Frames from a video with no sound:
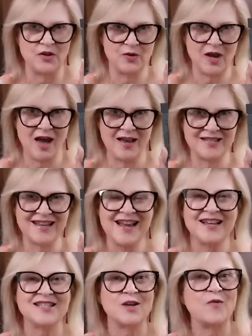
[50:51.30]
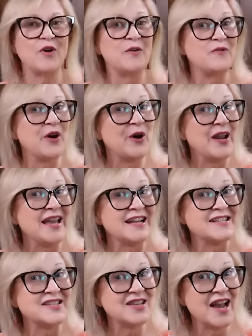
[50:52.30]
it, you guys. Sure, so we're very
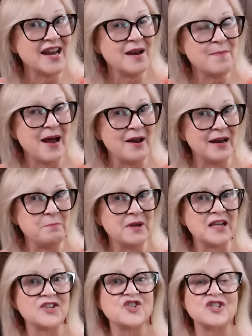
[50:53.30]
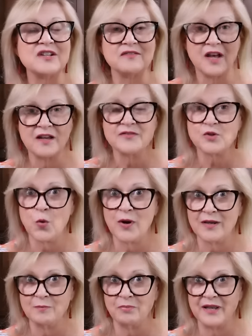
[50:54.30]
excited about it because she loves
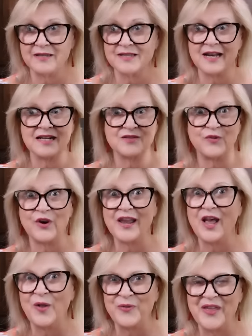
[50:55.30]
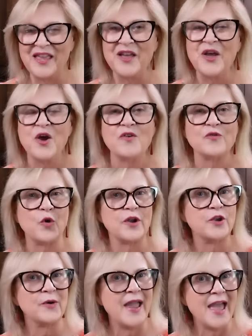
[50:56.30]
Oregon blends, and it's very healthy for
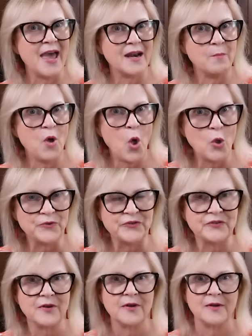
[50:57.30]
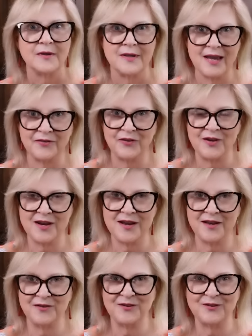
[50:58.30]
your animals. Yes, it
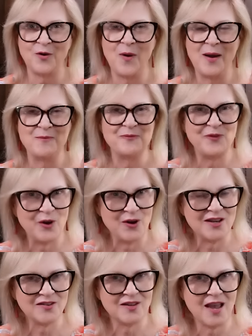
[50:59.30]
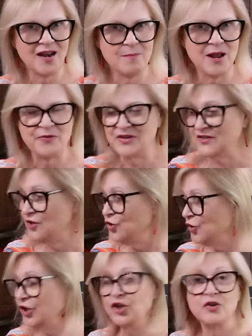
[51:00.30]
is. So I'm very excited about this. And
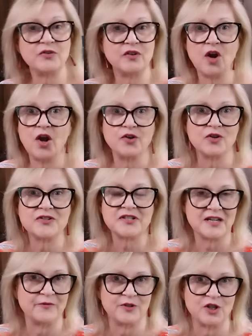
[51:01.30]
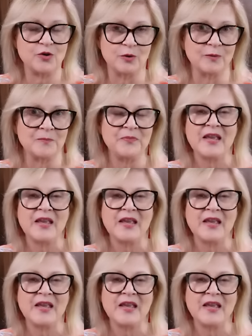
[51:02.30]
you can use it on your stuff too,